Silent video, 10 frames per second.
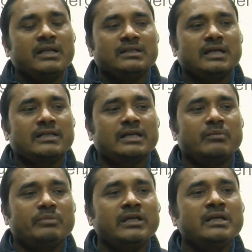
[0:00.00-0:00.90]
that
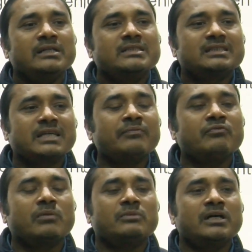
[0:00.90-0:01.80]
can be safe
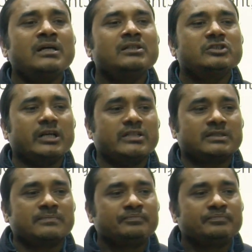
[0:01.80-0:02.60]
from the threats.